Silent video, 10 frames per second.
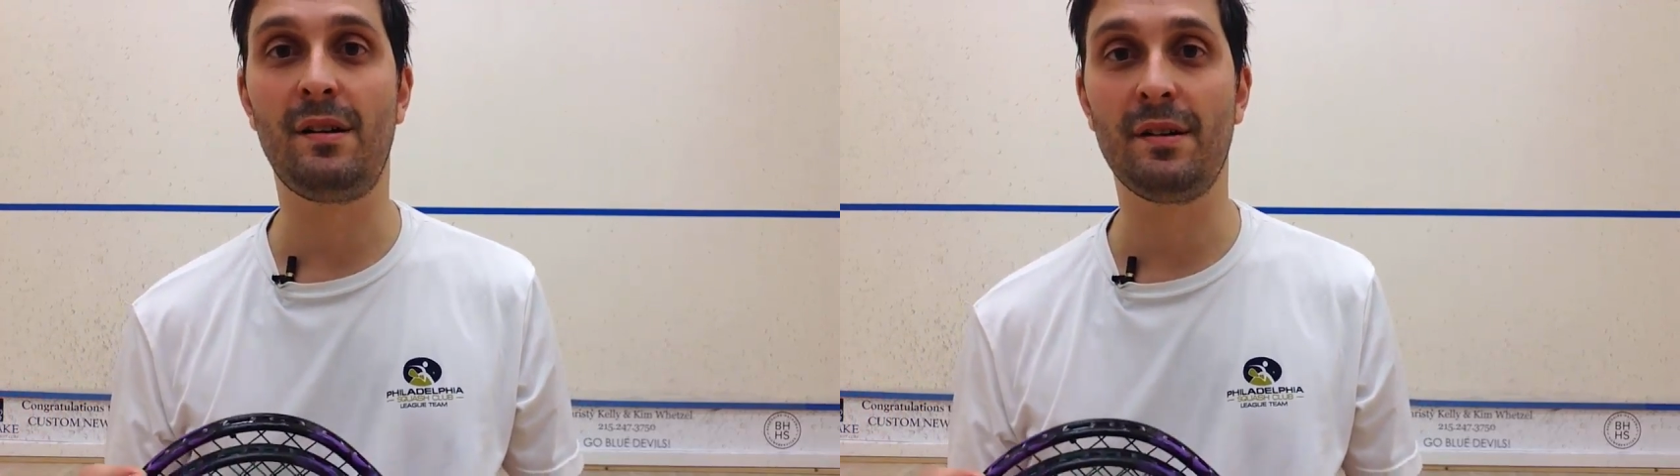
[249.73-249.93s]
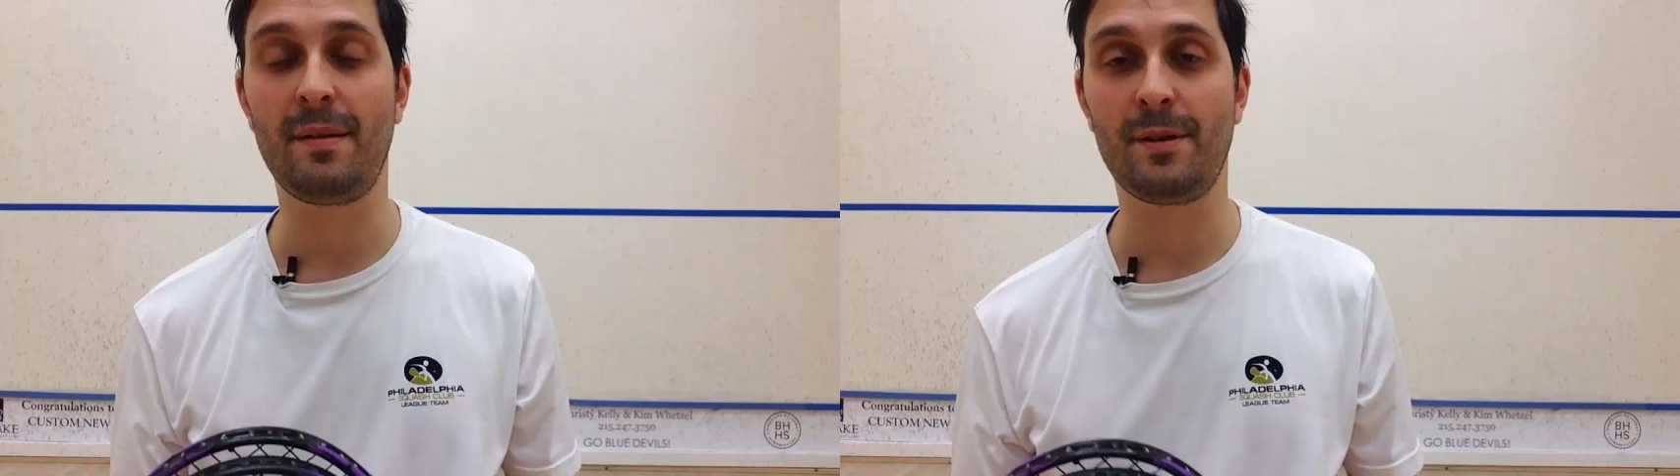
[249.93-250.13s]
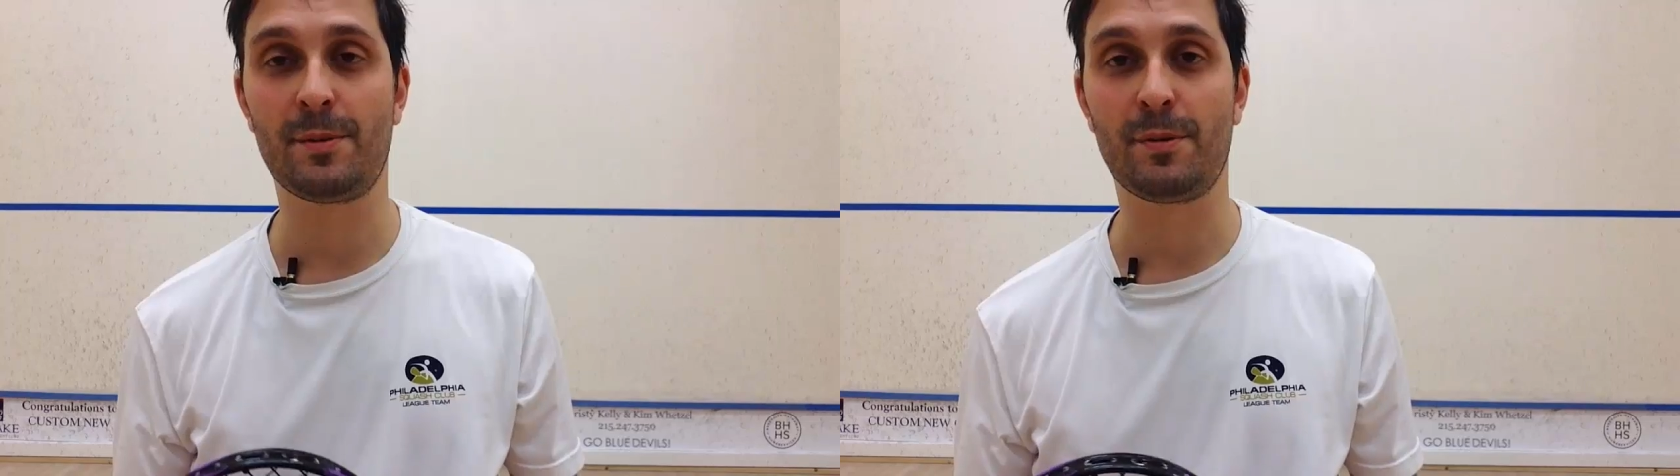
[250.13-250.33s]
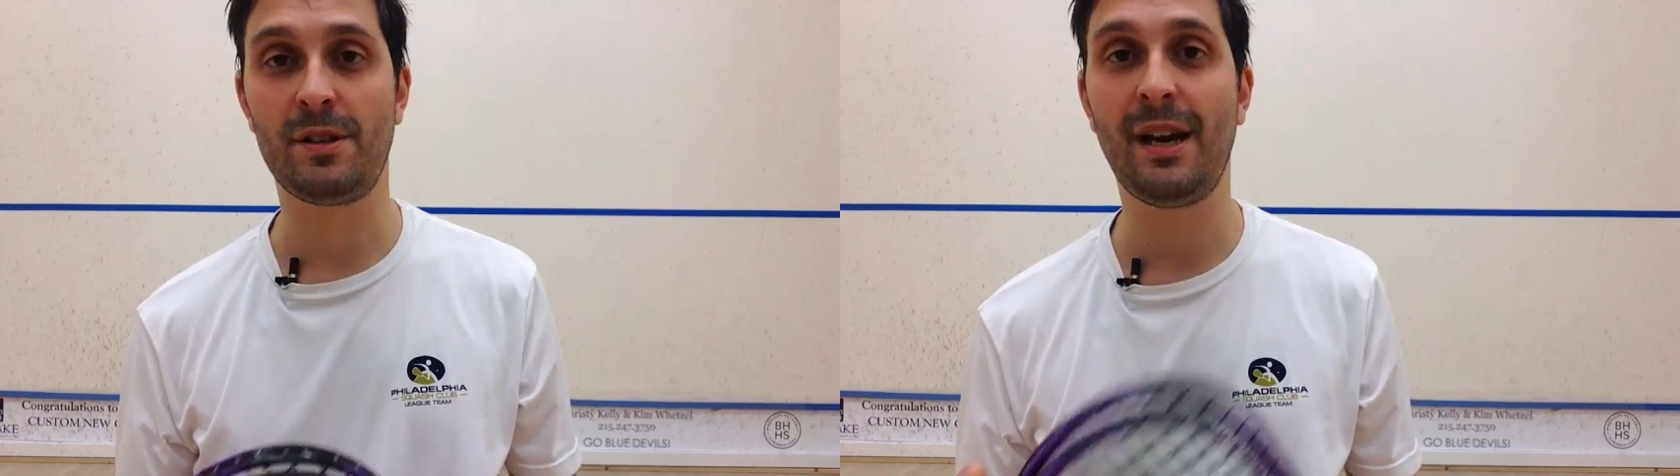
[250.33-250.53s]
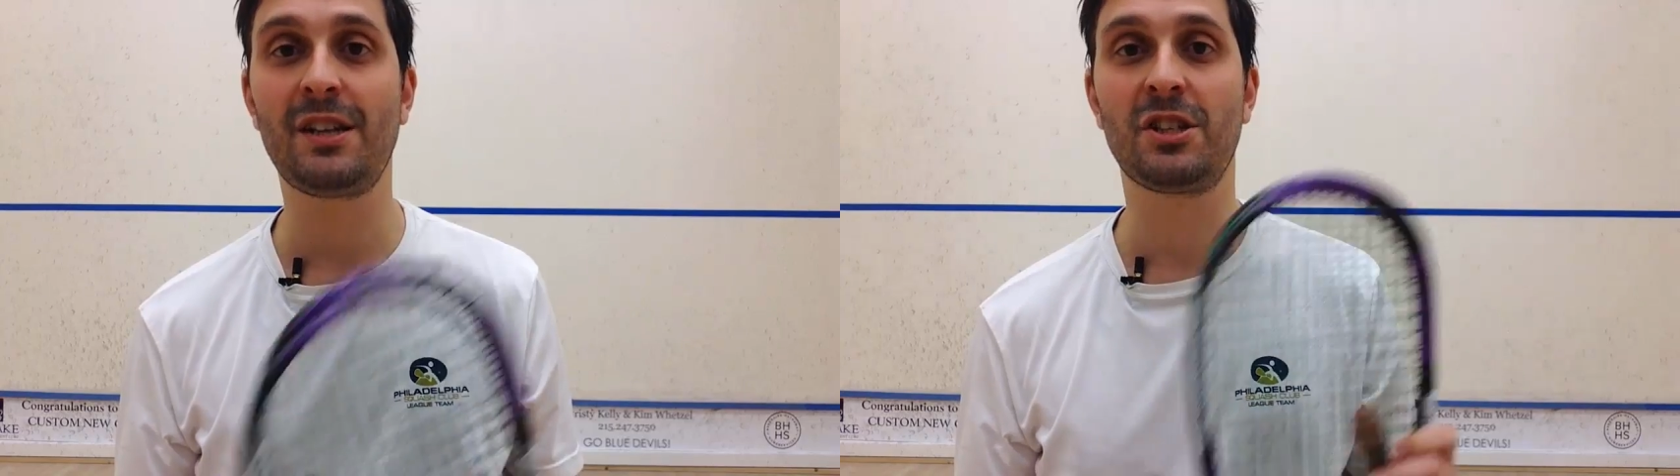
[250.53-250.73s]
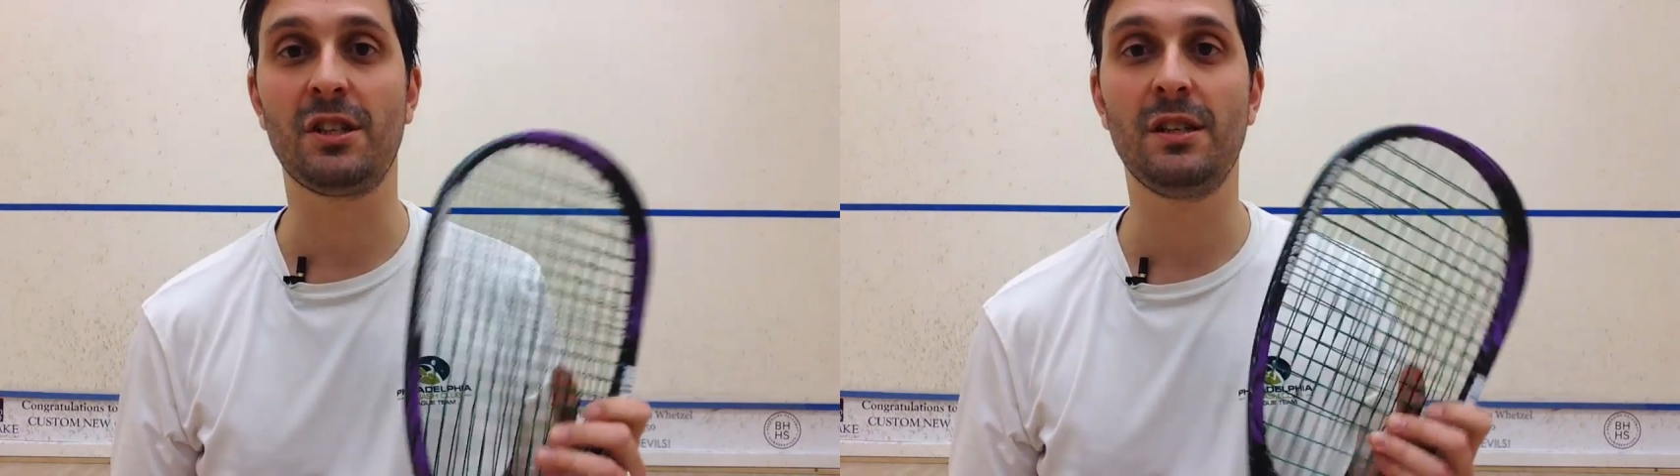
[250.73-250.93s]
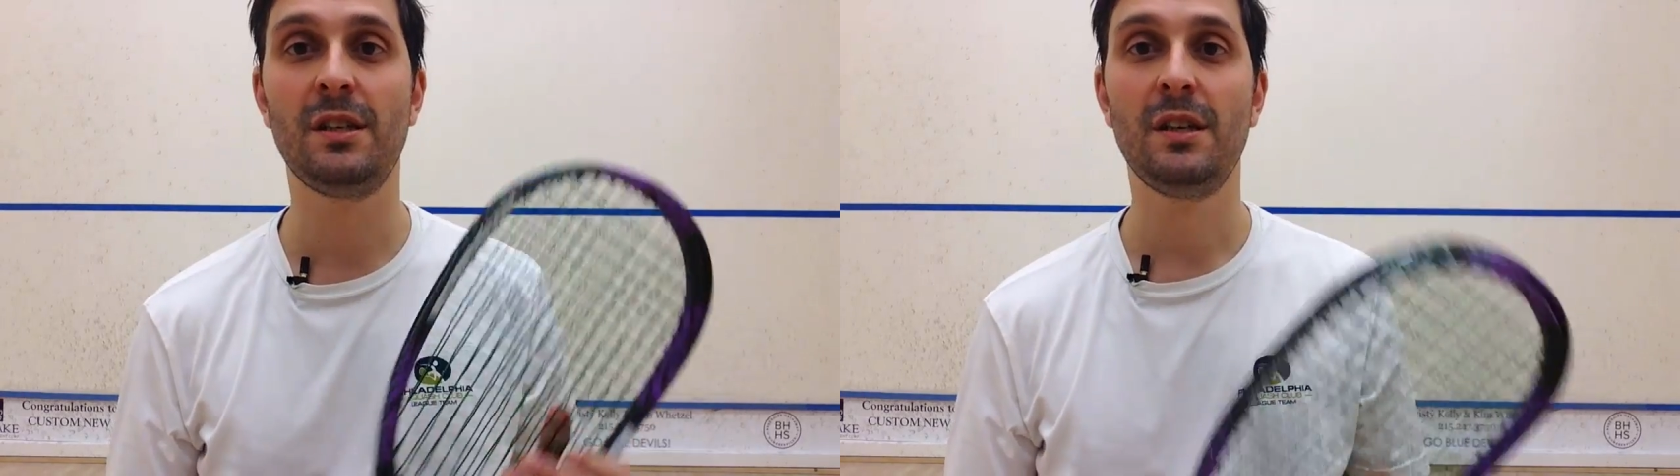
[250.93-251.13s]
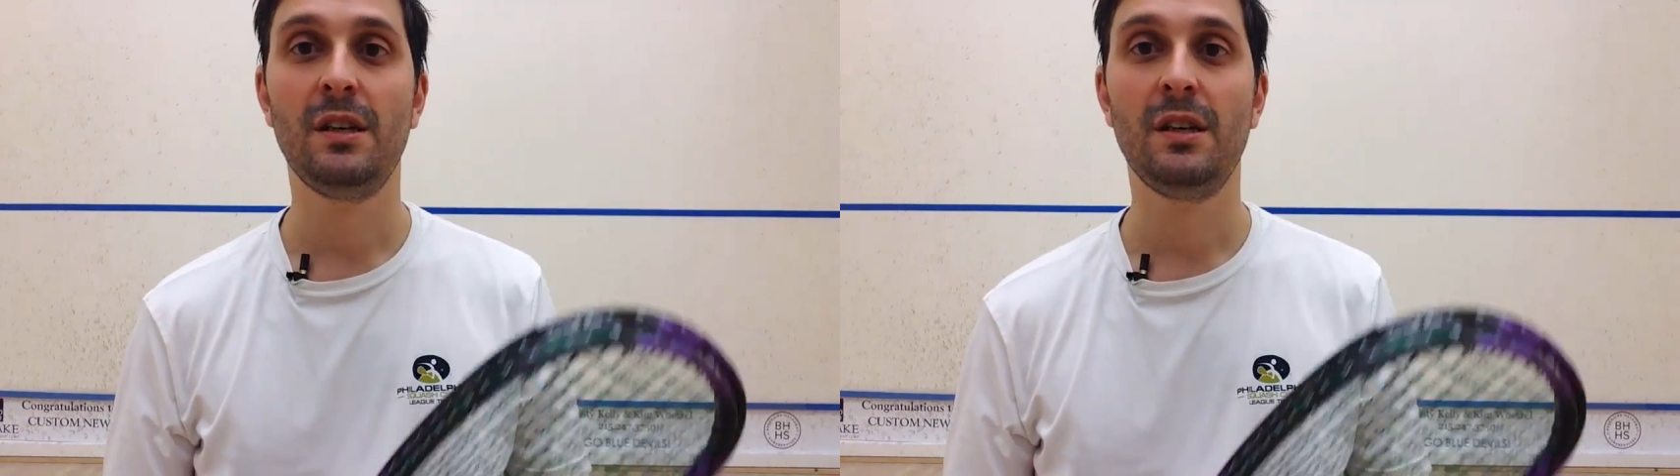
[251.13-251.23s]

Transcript: all that much protection.